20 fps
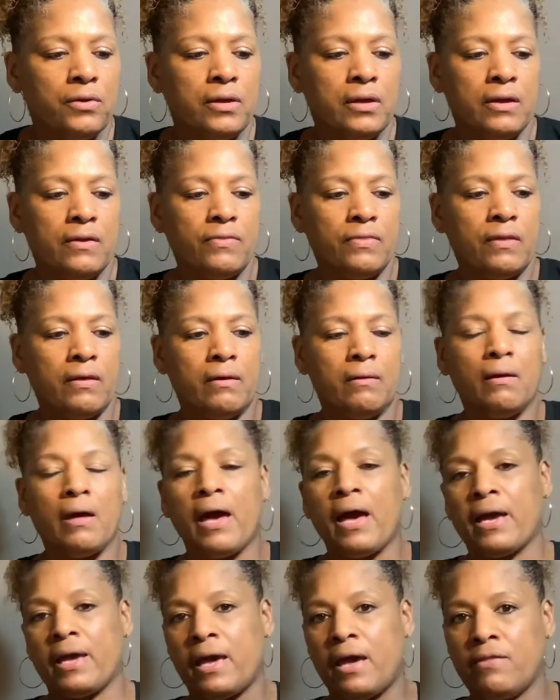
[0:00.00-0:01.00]
get I
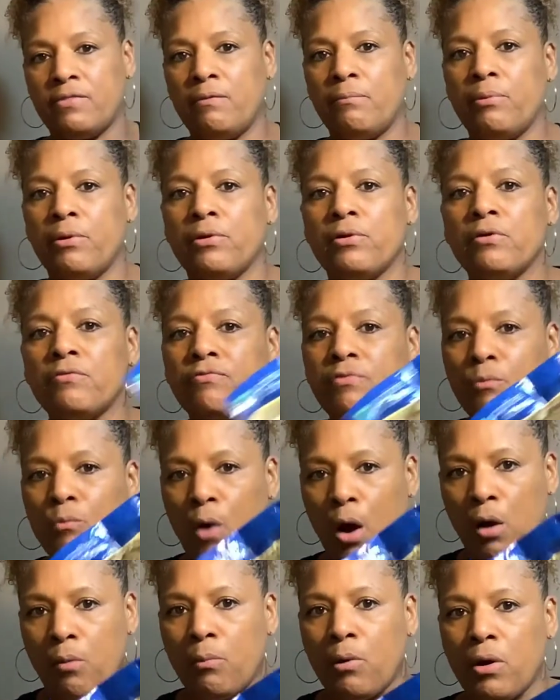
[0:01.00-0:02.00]
got the bird from
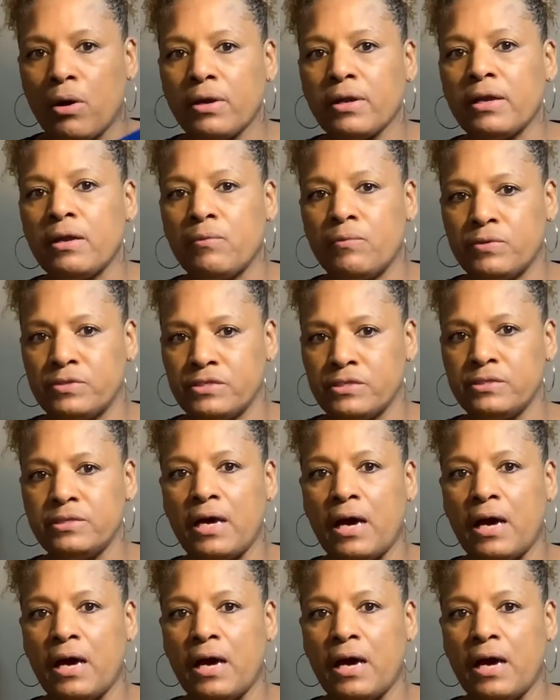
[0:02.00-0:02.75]
Walmart. It was $1.